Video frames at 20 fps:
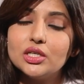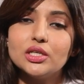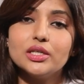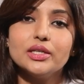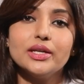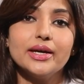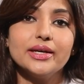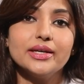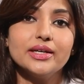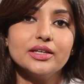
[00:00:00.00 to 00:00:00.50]

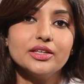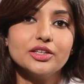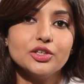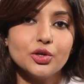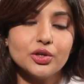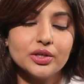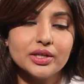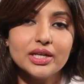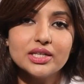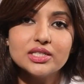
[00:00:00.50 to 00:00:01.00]
like your
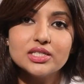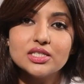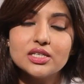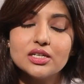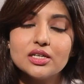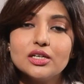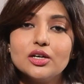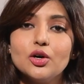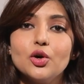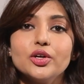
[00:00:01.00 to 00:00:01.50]

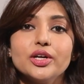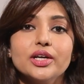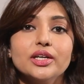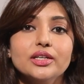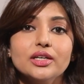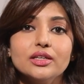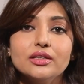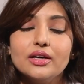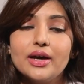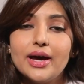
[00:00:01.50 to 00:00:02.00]
cleanser or
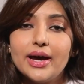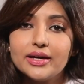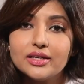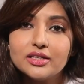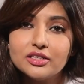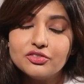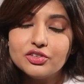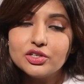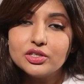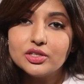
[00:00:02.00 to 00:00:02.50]
any other
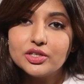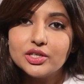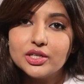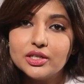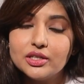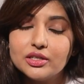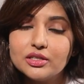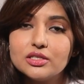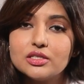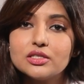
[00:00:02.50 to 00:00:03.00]
active
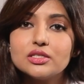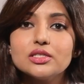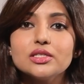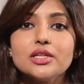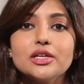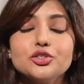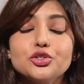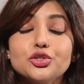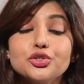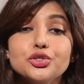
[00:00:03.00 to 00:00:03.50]
ingredients
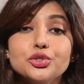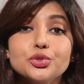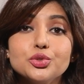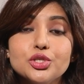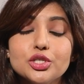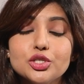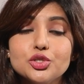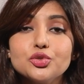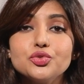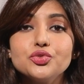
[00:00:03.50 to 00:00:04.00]
that you're
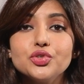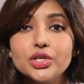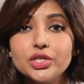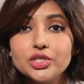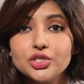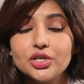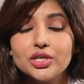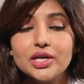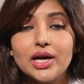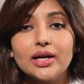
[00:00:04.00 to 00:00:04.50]
using to treat
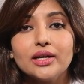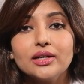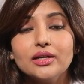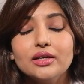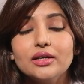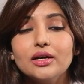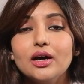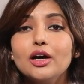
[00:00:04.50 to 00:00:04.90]
your acne,